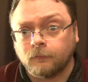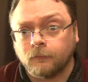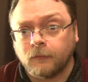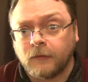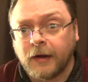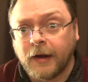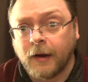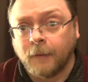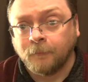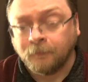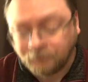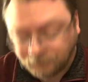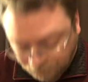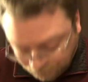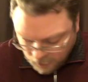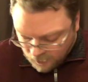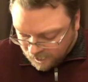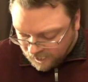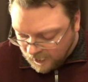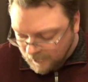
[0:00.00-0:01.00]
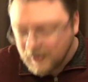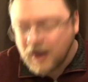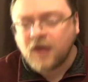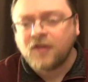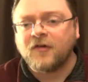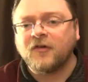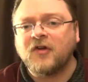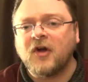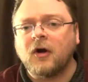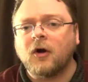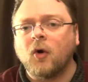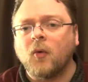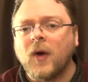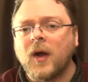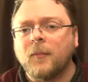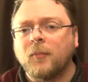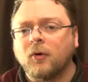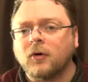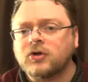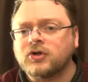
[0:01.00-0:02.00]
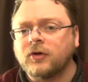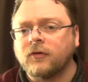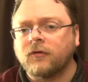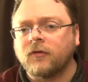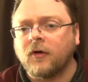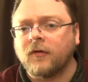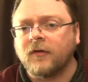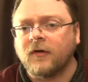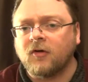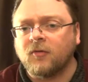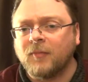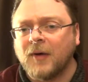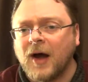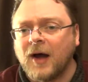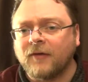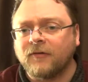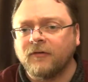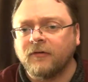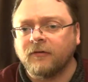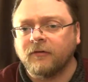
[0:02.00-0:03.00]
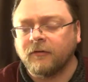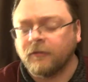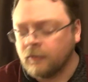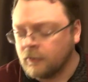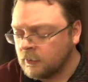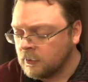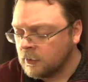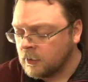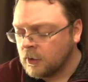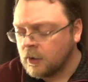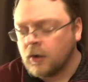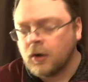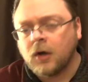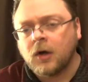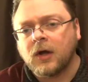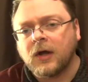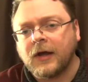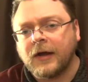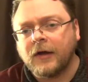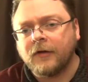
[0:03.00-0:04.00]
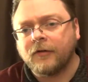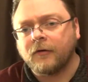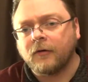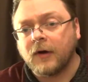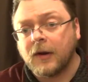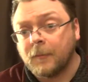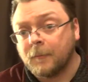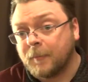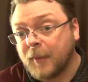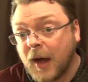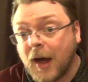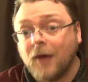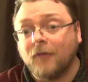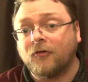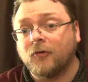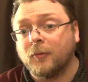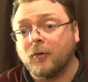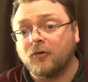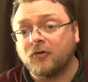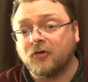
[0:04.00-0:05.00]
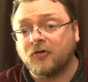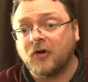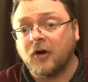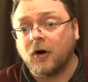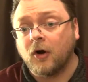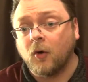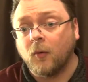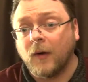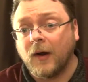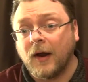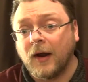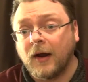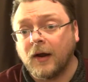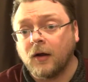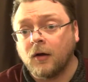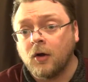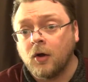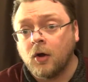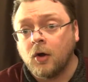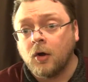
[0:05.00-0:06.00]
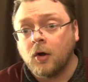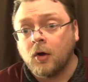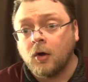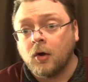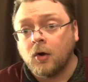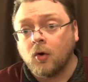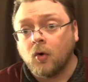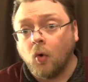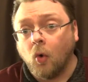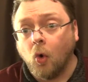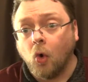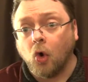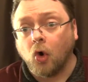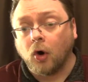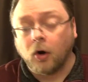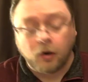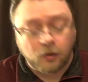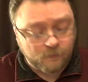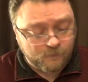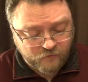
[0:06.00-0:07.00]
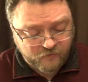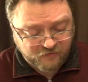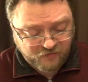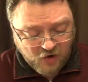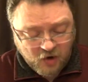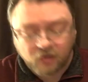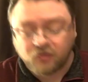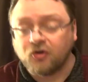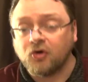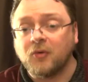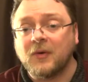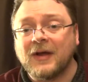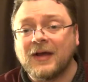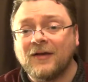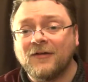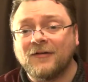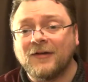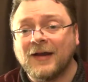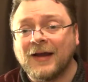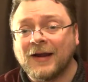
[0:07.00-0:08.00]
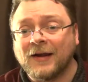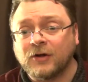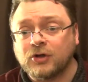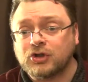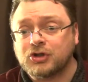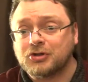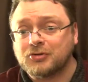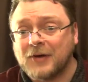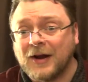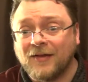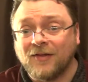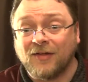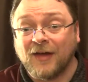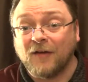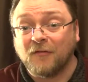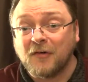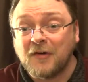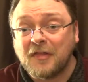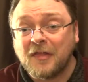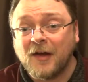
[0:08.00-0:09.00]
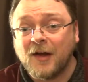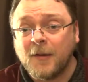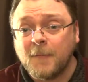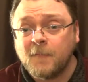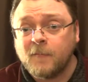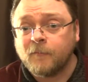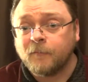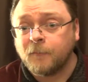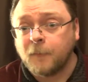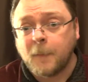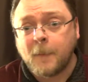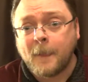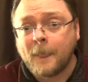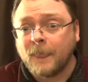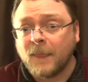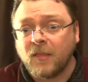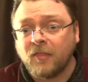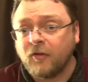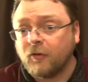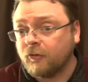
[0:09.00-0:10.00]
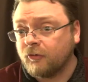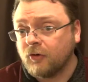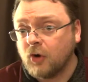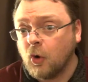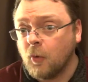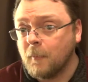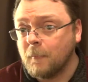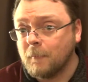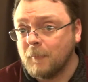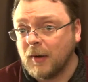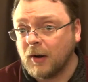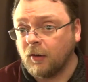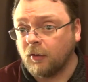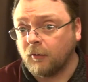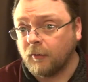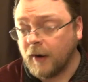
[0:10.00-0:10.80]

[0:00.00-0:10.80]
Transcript: Yeah. They make the tear away portions on these boxes either impossible to tear away or far too easy and it shreds everything. There's no middle